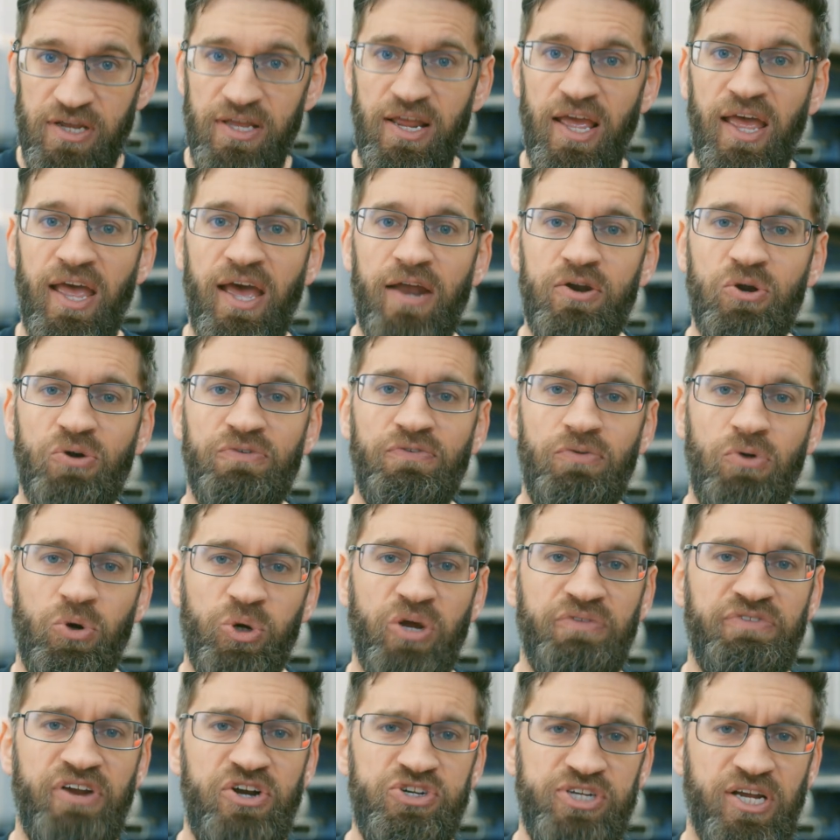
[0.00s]
and your floor
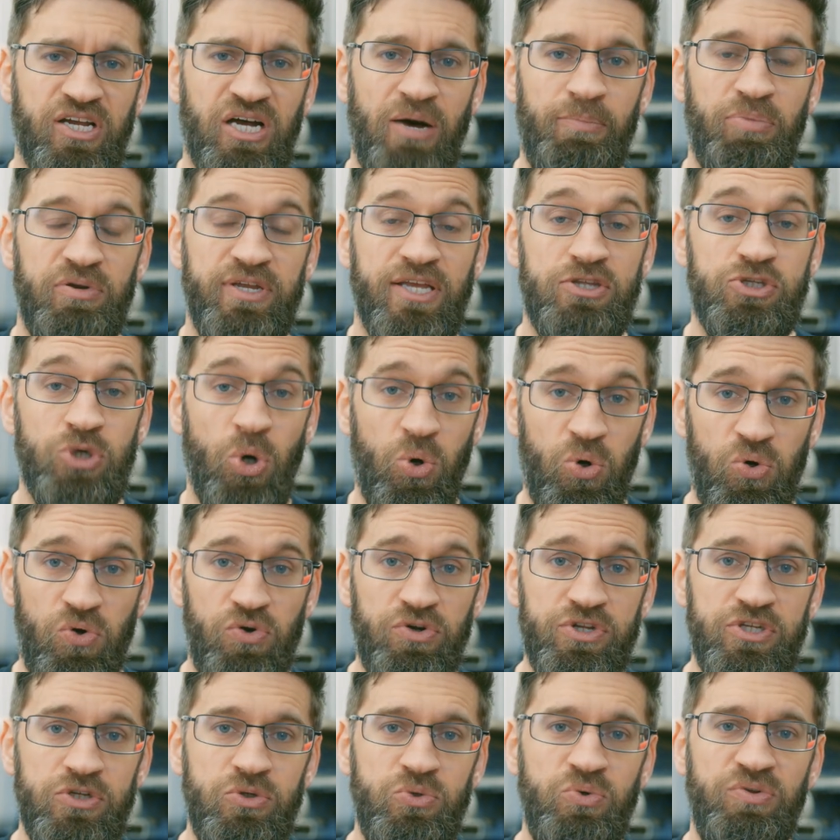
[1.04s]
refinishing company
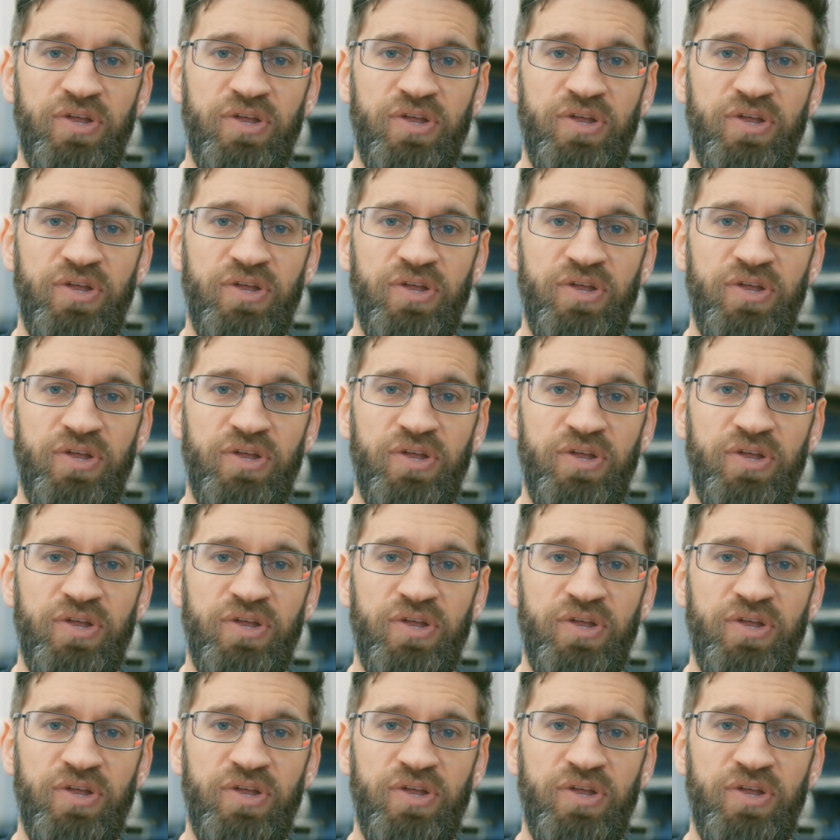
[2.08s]
told you